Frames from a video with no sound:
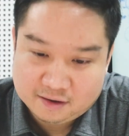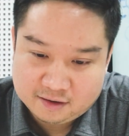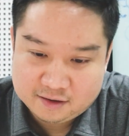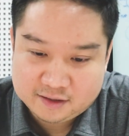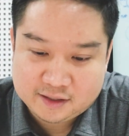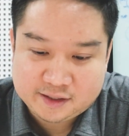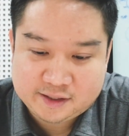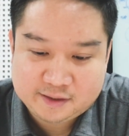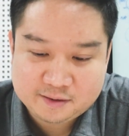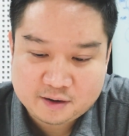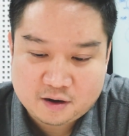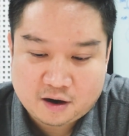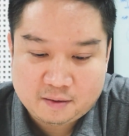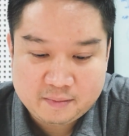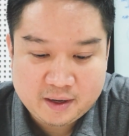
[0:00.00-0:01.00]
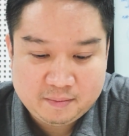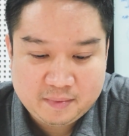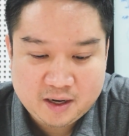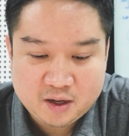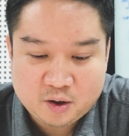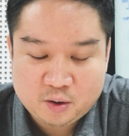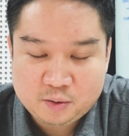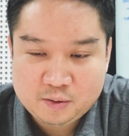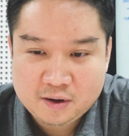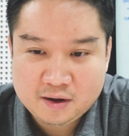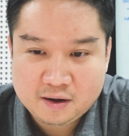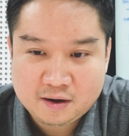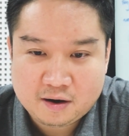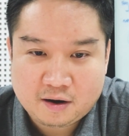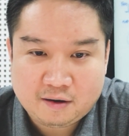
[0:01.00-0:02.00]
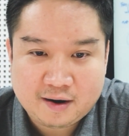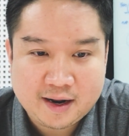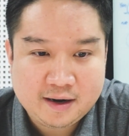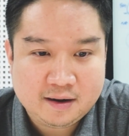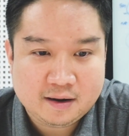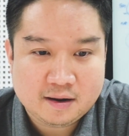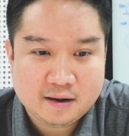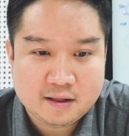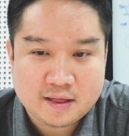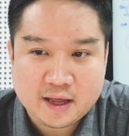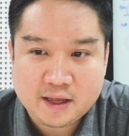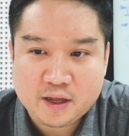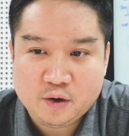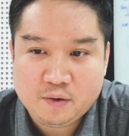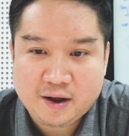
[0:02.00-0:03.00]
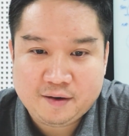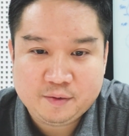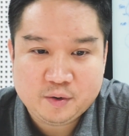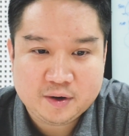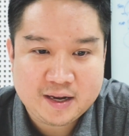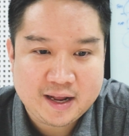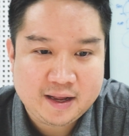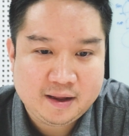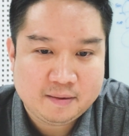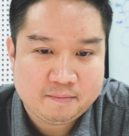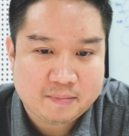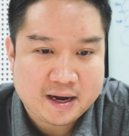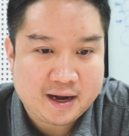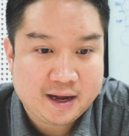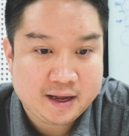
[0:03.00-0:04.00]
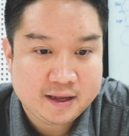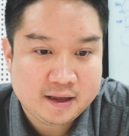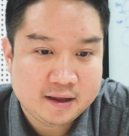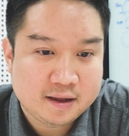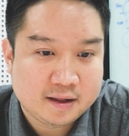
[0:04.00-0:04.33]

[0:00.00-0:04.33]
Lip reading: Just comment below. All right. Thank you. Have a good day. Bye.